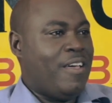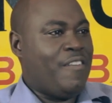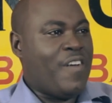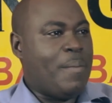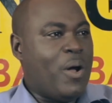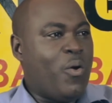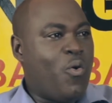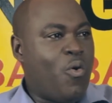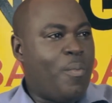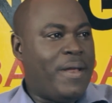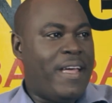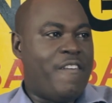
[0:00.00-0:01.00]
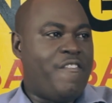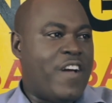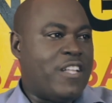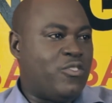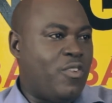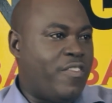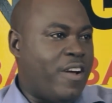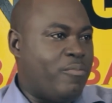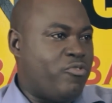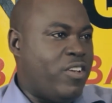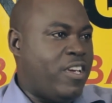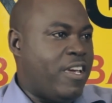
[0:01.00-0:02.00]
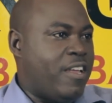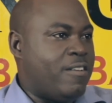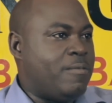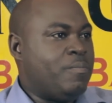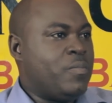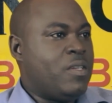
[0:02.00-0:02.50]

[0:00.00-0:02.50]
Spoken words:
If I'm at home and I have friends over, I'm drinking